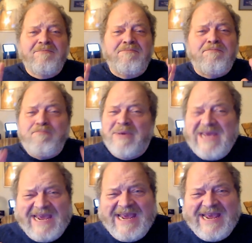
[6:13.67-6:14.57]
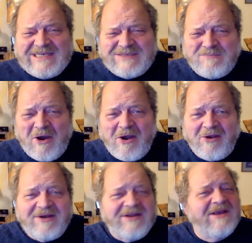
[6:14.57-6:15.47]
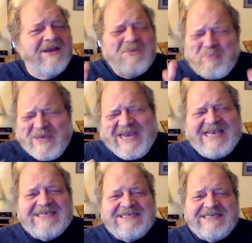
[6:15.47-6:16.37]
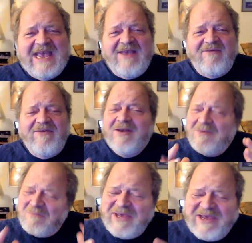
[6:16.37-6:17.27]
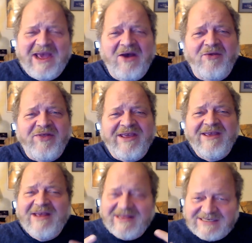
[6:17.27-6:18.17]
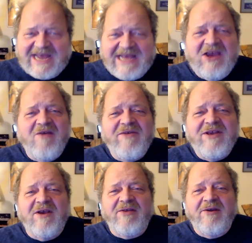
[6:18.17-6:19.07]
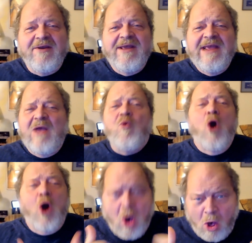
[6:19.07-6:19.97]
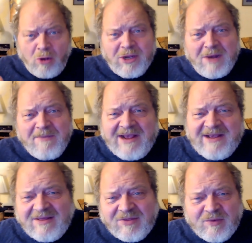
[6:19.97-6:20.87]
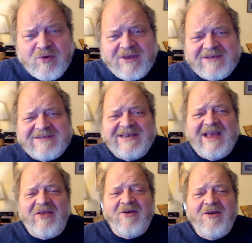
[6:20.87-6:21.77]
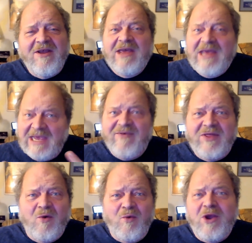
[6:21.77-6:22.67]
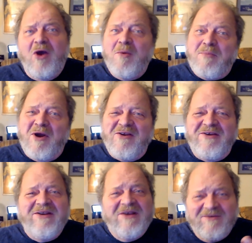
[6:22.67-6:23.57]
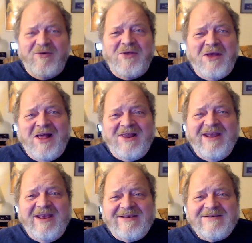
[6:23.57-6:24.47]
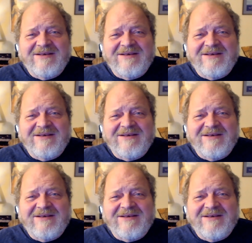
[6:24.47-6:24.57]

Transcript: be smart, be safe, be healthy, take care of each other, and we're all going to make it through this together, even though we are apart for the holidays.